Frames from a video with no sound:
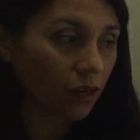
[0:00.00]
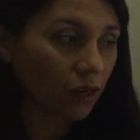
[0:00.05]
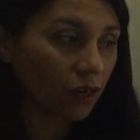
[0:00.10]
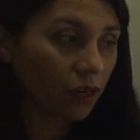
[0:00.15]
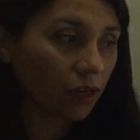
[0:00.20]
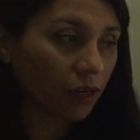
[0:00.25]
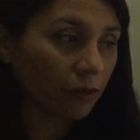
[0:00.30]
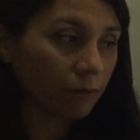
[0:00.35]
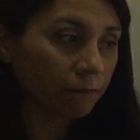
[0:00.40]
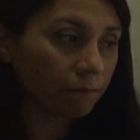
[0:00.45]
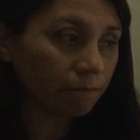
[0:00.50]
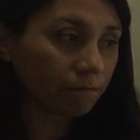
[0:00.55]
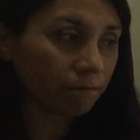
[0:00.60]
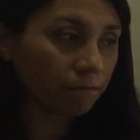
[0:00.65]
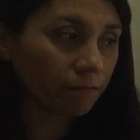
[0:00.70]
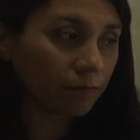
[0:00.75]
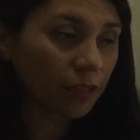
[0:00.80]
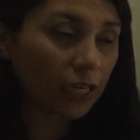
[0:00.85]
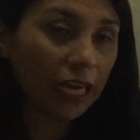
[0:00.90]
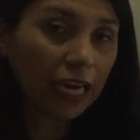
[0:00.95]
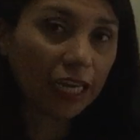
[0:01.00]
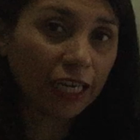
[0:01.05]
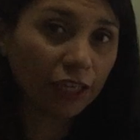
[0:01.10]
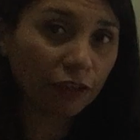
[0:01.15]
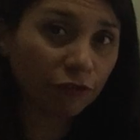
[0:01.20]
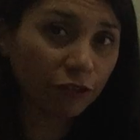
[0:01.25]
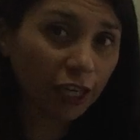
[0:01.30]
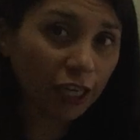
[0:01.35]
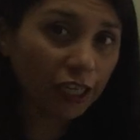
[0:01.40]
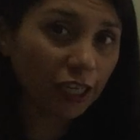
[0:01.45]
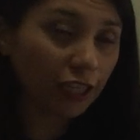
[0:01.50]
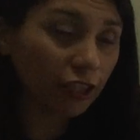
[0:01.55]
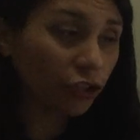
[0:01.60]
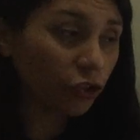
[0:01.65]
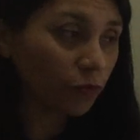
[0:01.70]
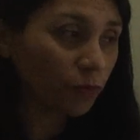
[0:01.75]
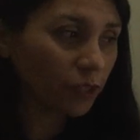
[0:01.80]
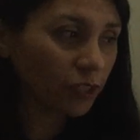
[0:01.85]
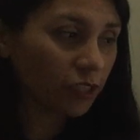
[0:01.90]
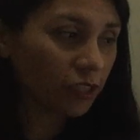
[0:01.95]
I created
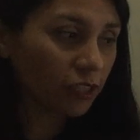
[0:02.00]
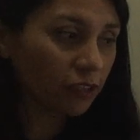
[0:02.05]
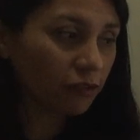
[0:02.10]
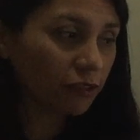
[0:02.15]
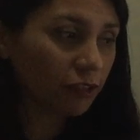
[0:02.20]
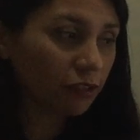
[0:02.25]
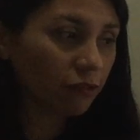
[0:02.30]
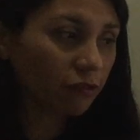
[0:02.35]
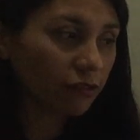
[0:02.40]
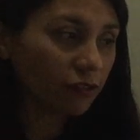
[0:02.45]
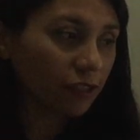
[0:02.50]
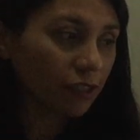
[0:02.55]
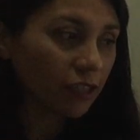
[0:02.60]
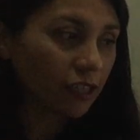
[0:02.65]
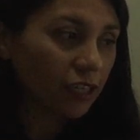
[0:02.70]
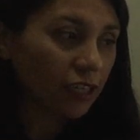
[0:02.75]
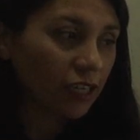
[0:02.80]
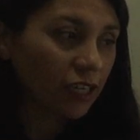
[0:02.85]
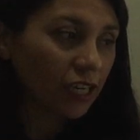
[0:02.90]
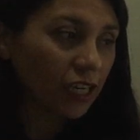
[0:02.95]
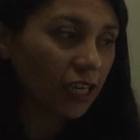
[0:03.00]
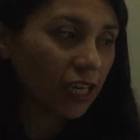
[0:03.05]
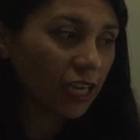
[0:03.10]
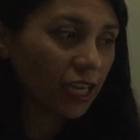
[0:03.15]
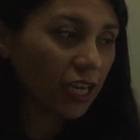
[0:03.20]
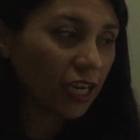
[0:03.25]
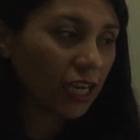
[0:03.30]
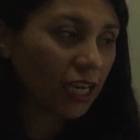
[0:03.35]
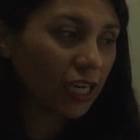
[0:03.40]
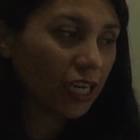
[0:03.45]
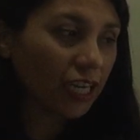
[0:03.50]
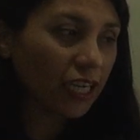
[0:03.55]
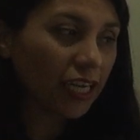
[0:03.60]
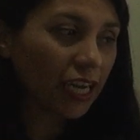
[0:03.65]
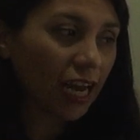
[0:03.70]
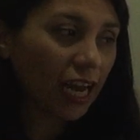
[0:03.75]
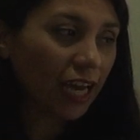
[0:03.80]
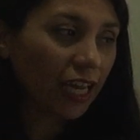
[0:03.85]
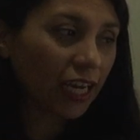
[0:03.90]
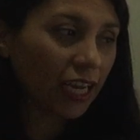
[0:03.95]
new material and I
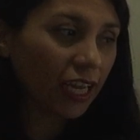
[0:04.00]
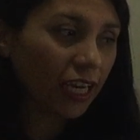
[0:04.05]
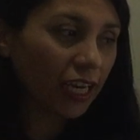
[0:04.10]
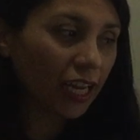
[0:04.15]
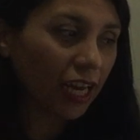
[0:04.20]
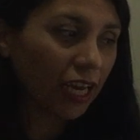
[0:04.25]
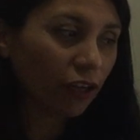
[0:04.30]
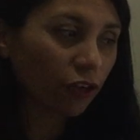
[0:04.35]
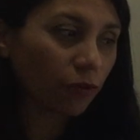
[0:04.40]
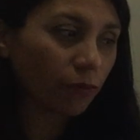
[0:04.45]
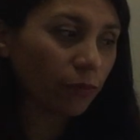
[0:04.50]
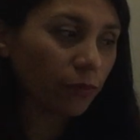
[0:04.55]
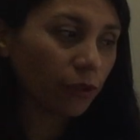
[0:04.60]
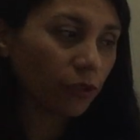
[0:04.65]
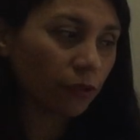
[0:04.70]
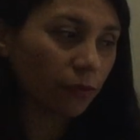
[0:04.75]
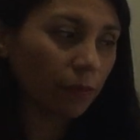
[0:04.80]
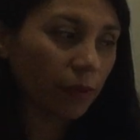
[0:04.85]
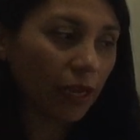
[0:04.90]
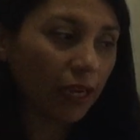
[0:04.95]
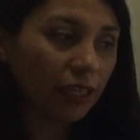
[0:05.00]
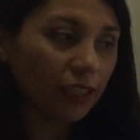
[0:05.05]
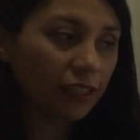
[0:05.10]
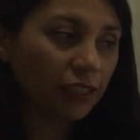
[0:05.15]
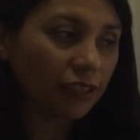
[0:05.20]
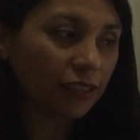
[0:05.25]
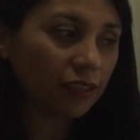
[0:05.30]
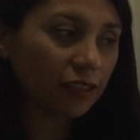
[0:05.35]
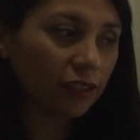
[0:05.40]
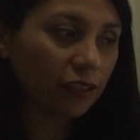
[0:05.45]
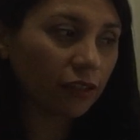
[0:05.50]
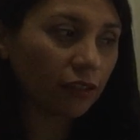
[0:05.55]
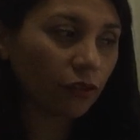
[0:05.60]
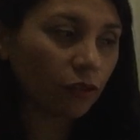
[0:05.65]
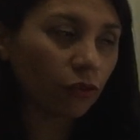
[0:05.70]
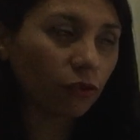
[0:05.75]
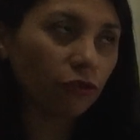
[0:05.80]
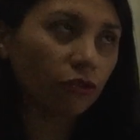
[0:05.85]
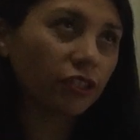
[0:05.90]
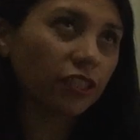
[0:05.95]
added a computer-based
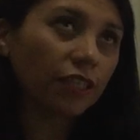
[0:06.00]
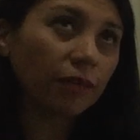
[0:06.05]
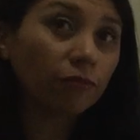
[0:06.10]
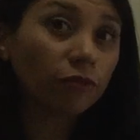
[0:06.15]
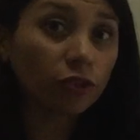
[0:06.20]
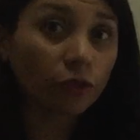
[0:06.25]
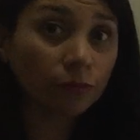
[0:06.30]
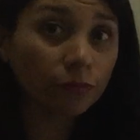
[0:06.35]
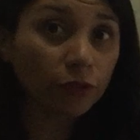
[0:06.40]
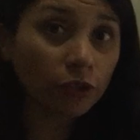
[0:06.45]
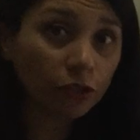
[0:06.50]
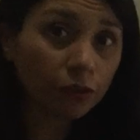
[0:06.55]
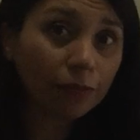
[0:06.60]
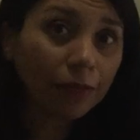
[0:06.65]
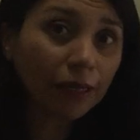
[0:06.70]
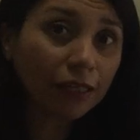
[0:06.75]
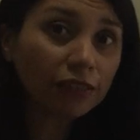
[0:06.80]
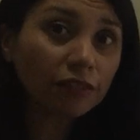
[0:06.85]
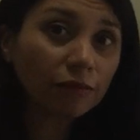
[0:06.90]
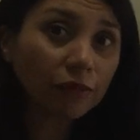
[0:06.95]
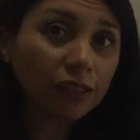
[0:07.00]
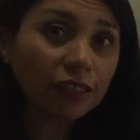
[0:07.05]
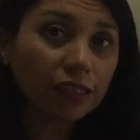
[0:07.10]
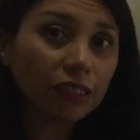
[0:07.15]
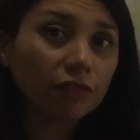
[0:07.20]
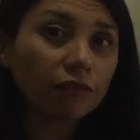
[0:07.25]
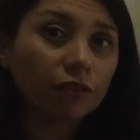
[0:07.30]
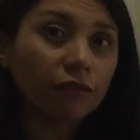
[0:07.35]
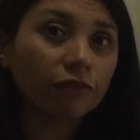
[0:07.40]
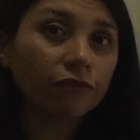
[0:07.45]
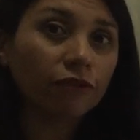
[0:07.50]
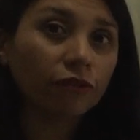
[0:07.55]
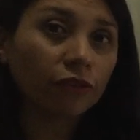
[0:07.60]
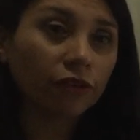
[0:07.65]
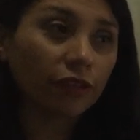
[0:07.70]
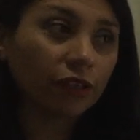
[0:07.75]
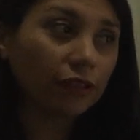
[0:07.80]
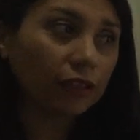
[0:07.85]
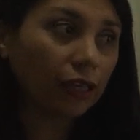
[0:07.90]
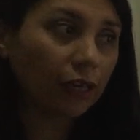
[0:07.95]
or some computer-based material
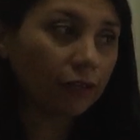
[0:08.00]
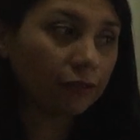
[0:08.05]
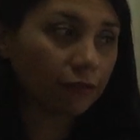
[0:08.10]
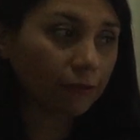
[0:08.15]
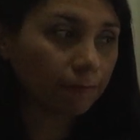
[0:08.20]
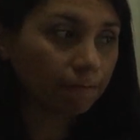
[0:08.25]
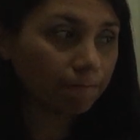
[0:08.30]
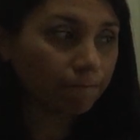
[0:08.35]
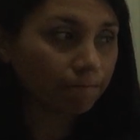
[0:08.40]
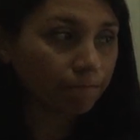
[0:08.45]
for the class.